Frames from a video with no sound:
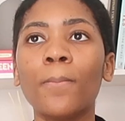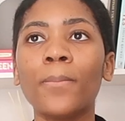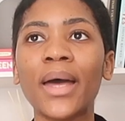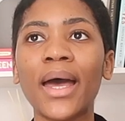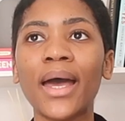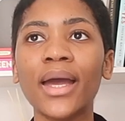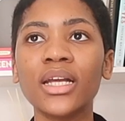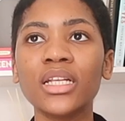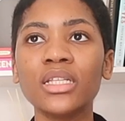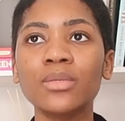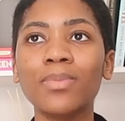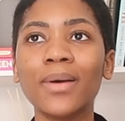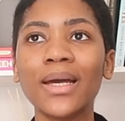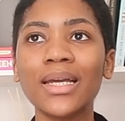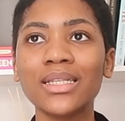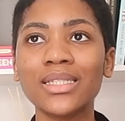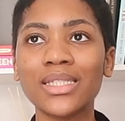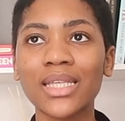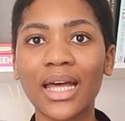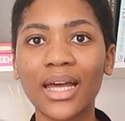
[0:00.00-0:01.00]
backed
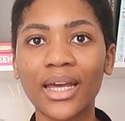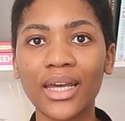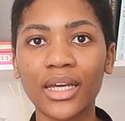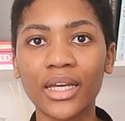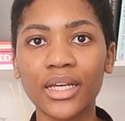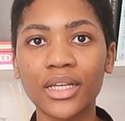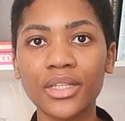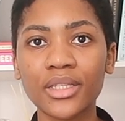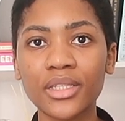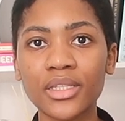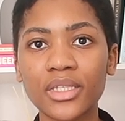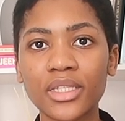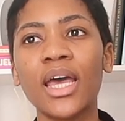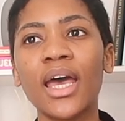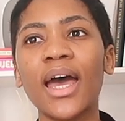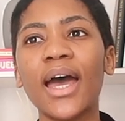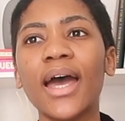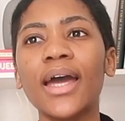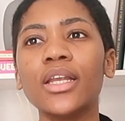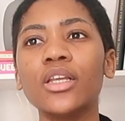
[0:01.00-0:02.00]
by science,
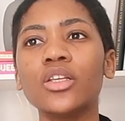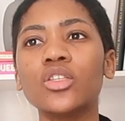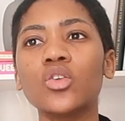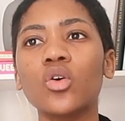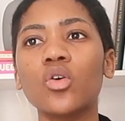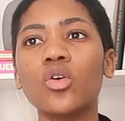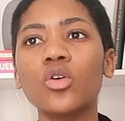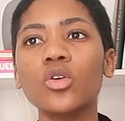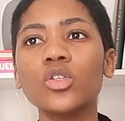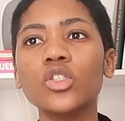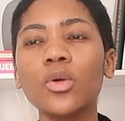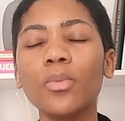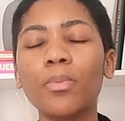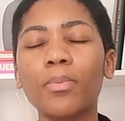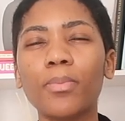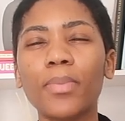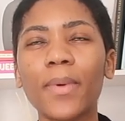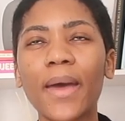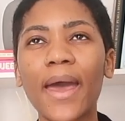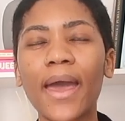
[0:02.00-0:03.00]
and it's also
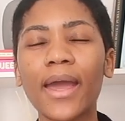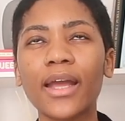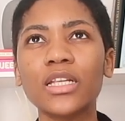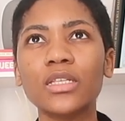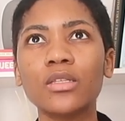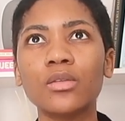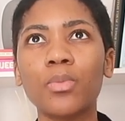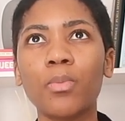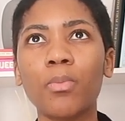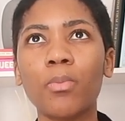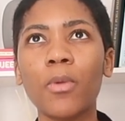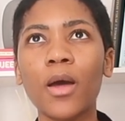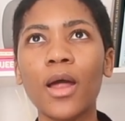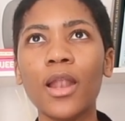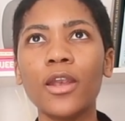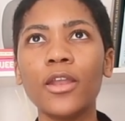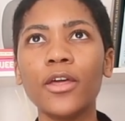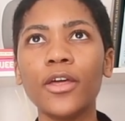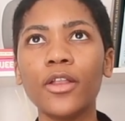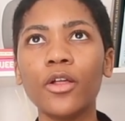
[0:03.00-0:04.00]
backed a
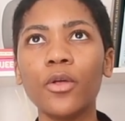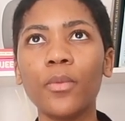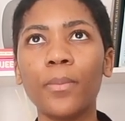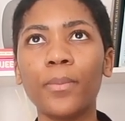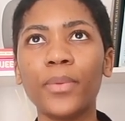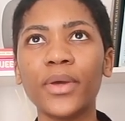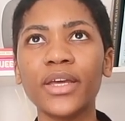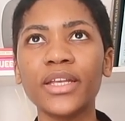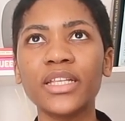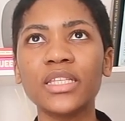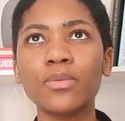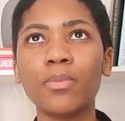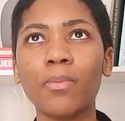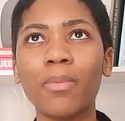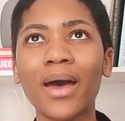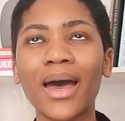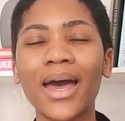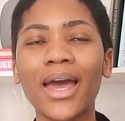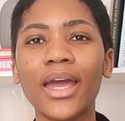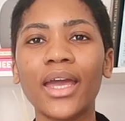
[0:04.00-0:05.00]
little bit
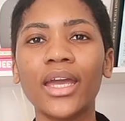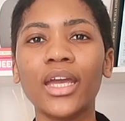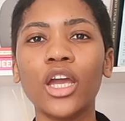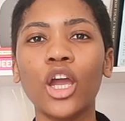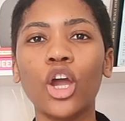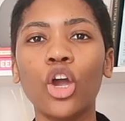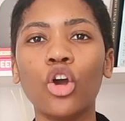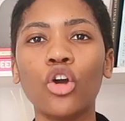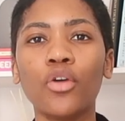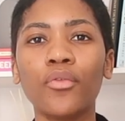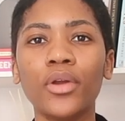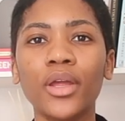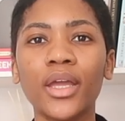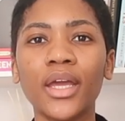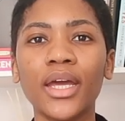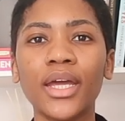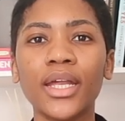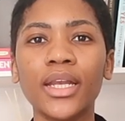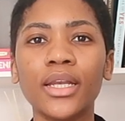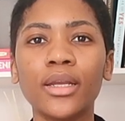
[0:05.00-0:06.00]
by
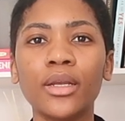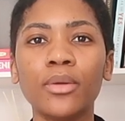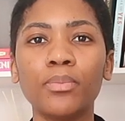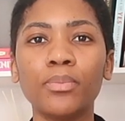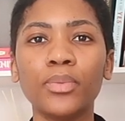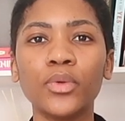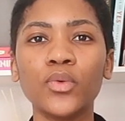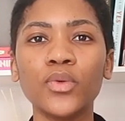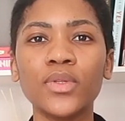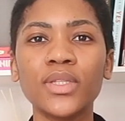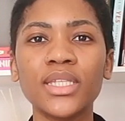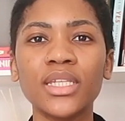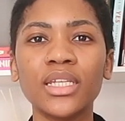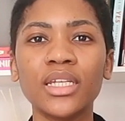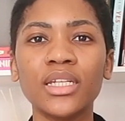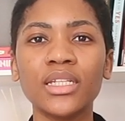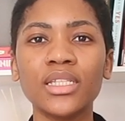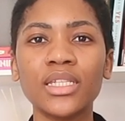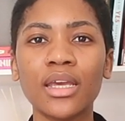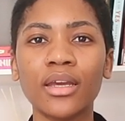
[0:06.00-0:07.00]
Korean
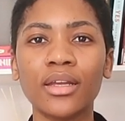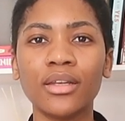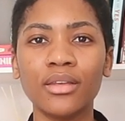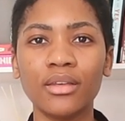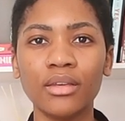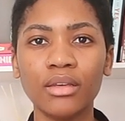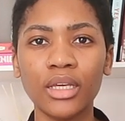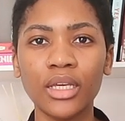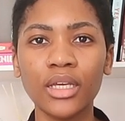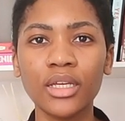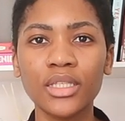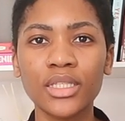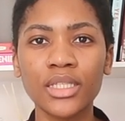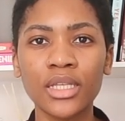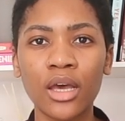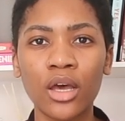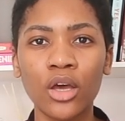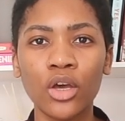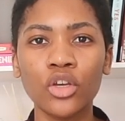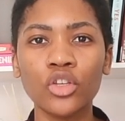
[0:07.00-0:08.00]
beauty techniques.
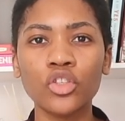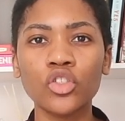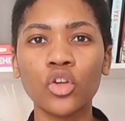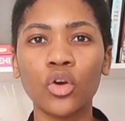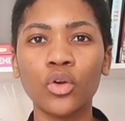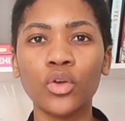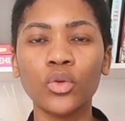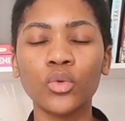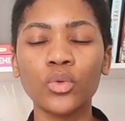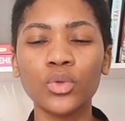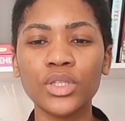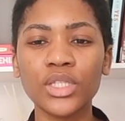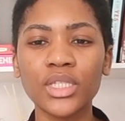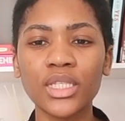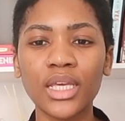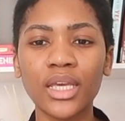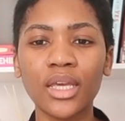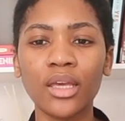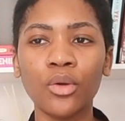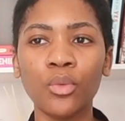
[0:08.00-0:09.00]
So you'll
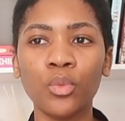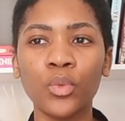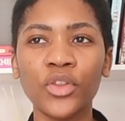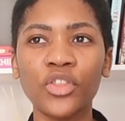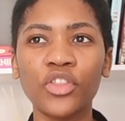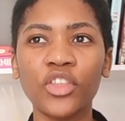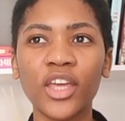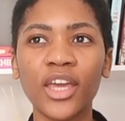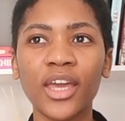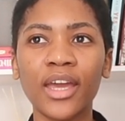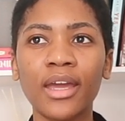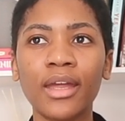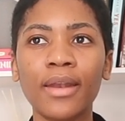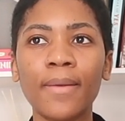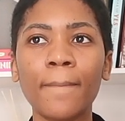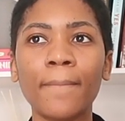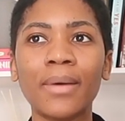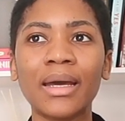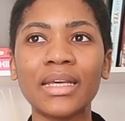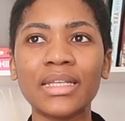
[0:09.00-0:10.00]
see
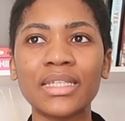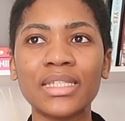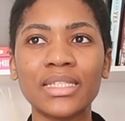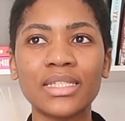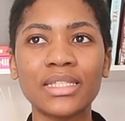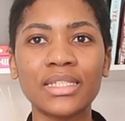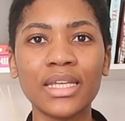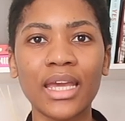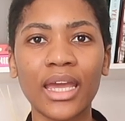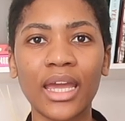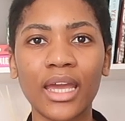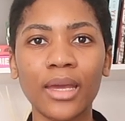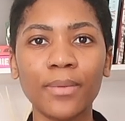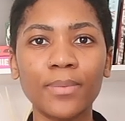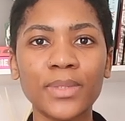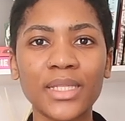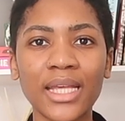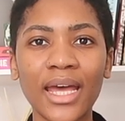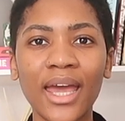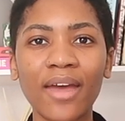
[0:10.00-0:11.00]
within my
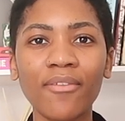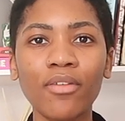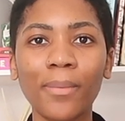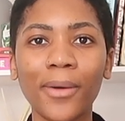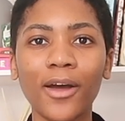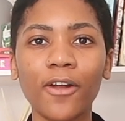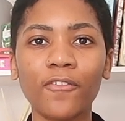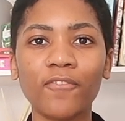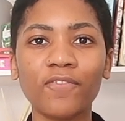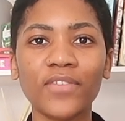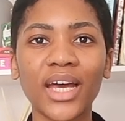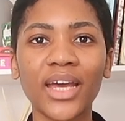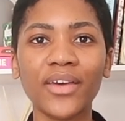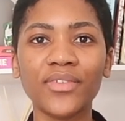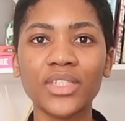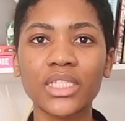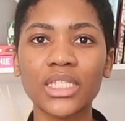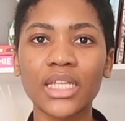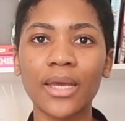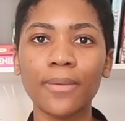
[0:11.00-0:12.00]
steps, I have about
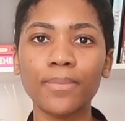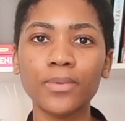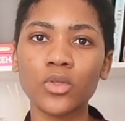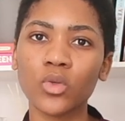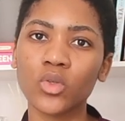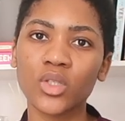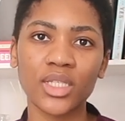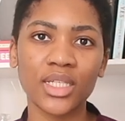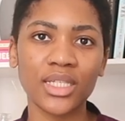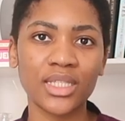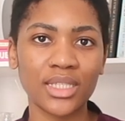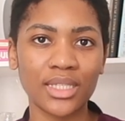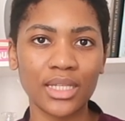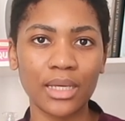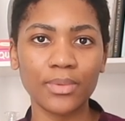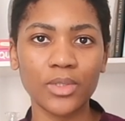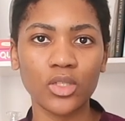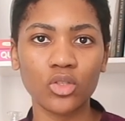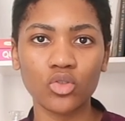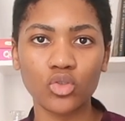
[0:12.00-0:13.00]
5 steps or 6
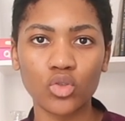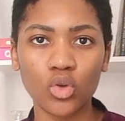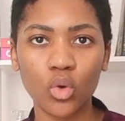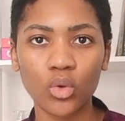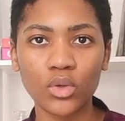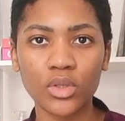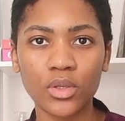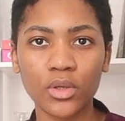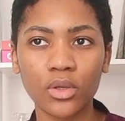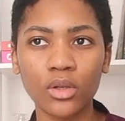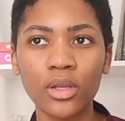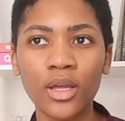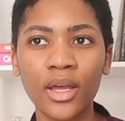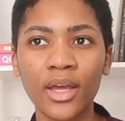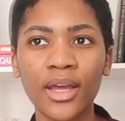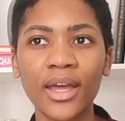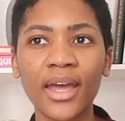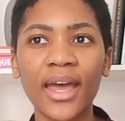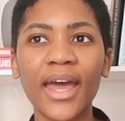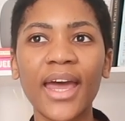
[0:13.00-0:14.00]
steps in total,
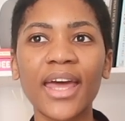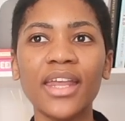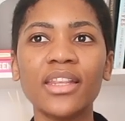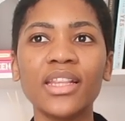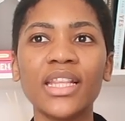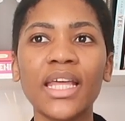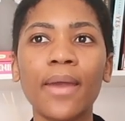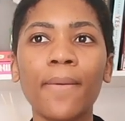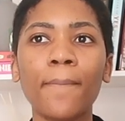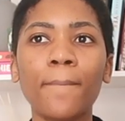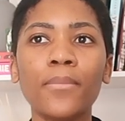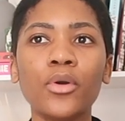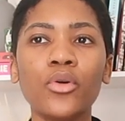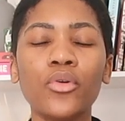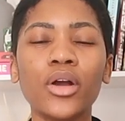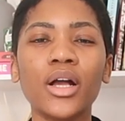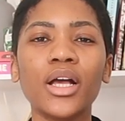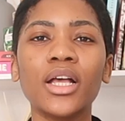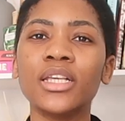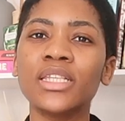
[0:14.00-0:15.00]
and they
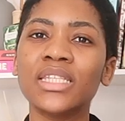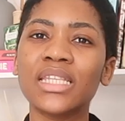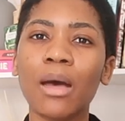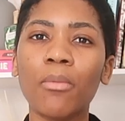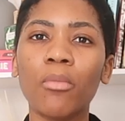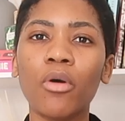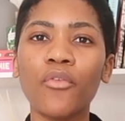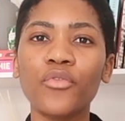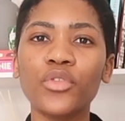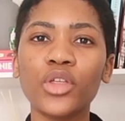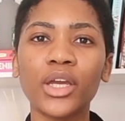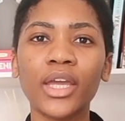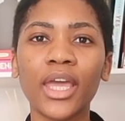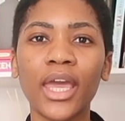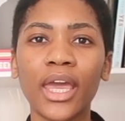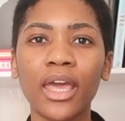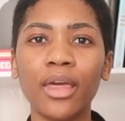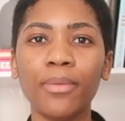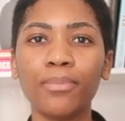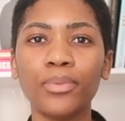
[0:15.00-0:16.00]
mirror some of the
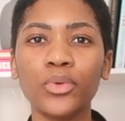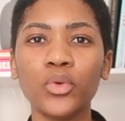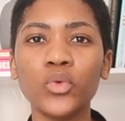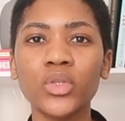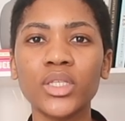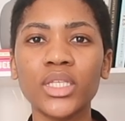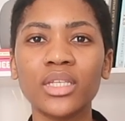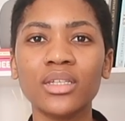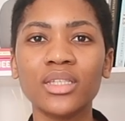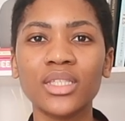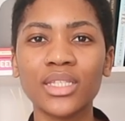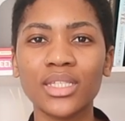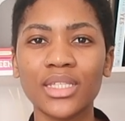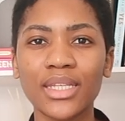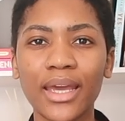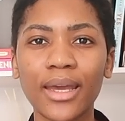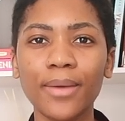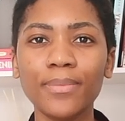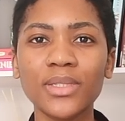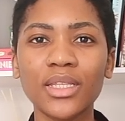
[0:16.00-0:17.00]
K-beauty
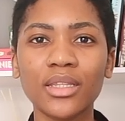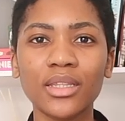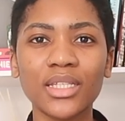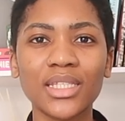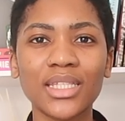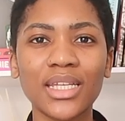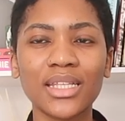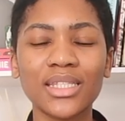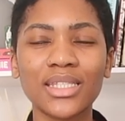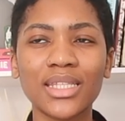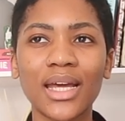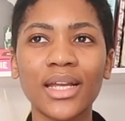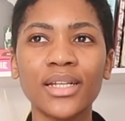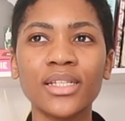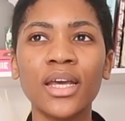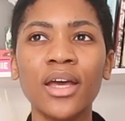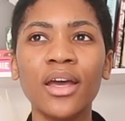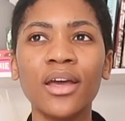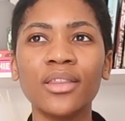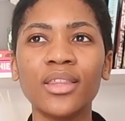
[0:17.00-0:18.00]
steps in the sense
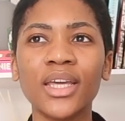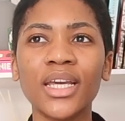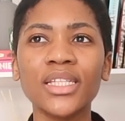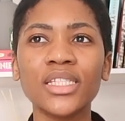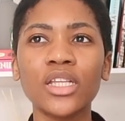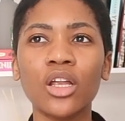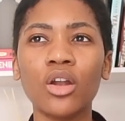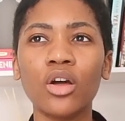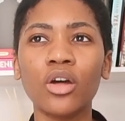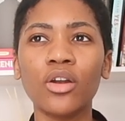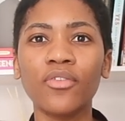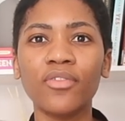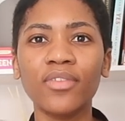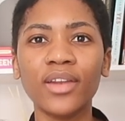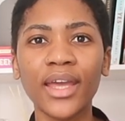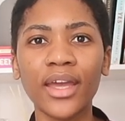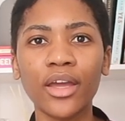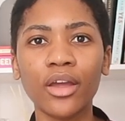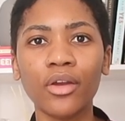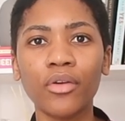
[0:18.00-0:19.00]
that there's a lot of
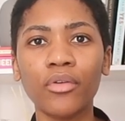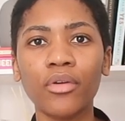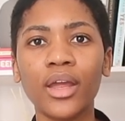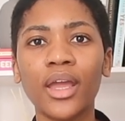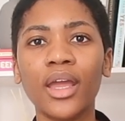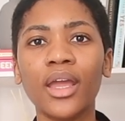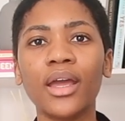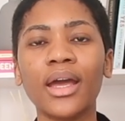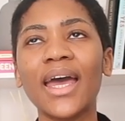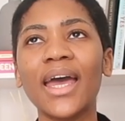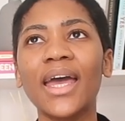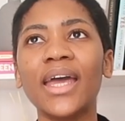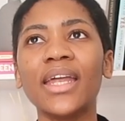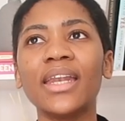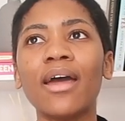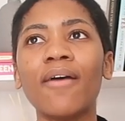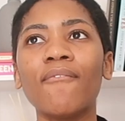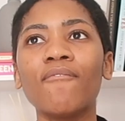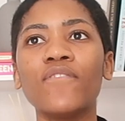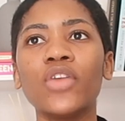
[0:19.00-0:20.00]
layering,
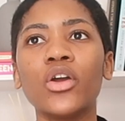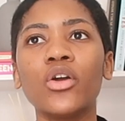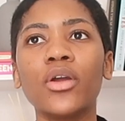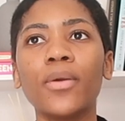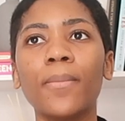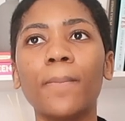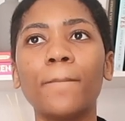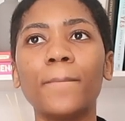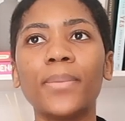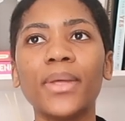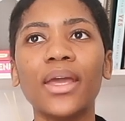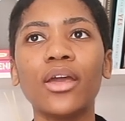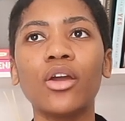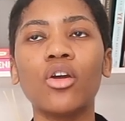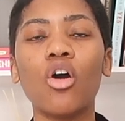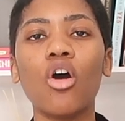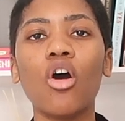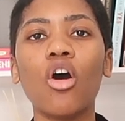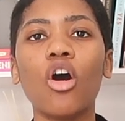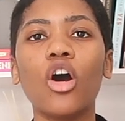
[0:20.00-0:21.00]
and I'm very
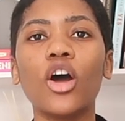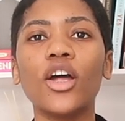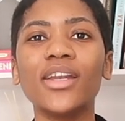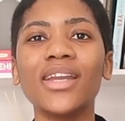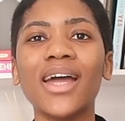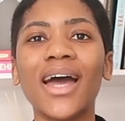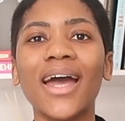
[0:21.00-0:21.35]
big on